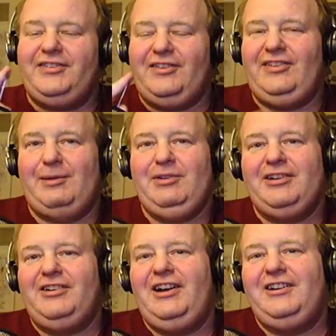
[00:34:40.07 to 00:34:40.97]
the same
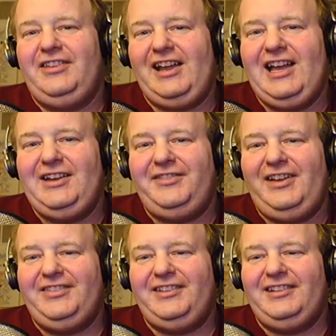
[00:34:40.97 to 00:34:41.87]
Nutcracker they have
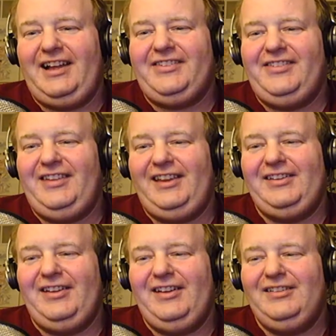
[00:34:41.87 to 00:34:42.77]
at the last
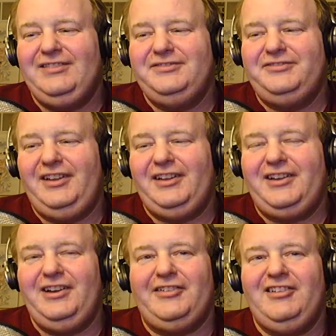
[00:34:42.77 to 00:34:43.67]
scene of
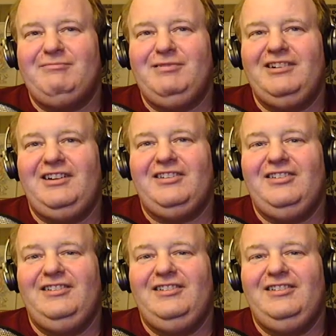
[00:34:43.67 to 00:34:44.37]
Carousel of Progress.